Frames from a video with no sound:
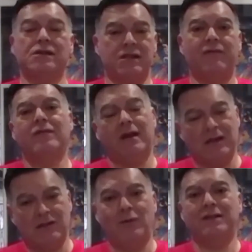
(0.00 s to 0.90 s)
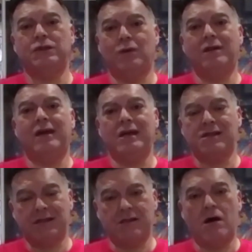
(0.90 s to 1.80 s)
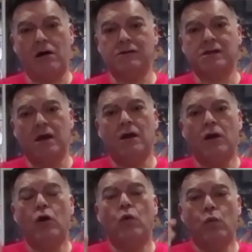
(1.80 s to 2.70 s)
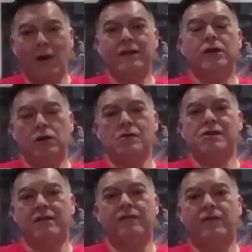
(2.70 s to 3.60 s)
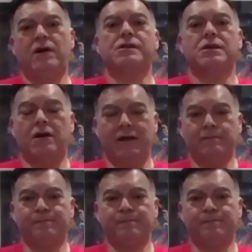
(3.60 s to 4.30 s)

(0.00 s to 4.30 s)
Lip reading: 7 days, 21 days starts when you use it the first time.